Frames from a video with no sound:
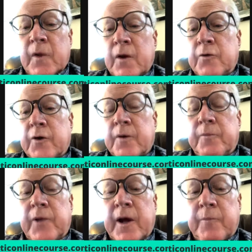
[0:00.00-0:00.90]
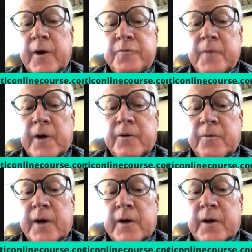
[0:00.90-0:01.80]
toward a plant-based
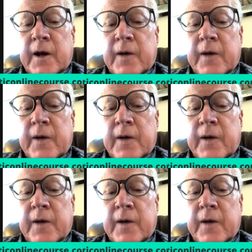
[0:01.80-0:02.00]
macrobiotic diet.